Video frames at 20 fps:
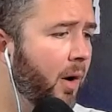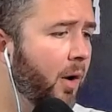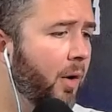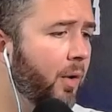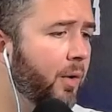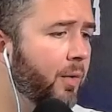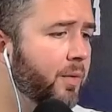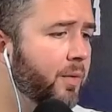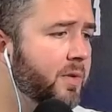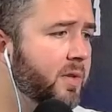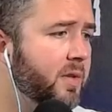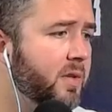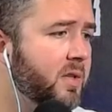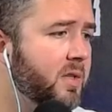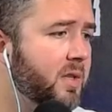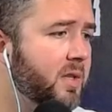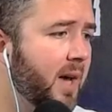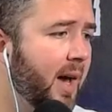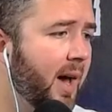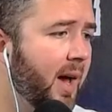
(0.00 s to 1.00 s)
Oh, it was a
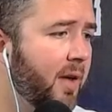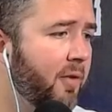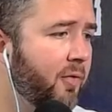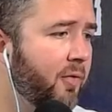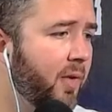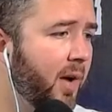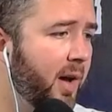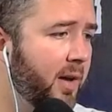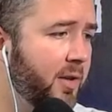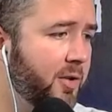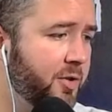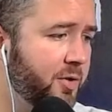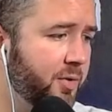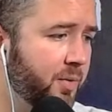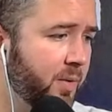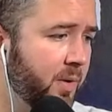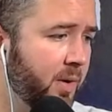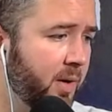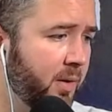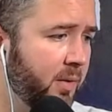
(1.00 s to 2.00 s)
sci-fi
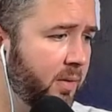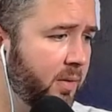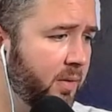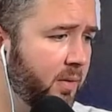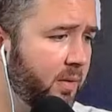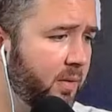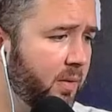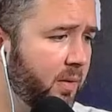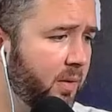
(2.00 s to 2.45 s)
joint.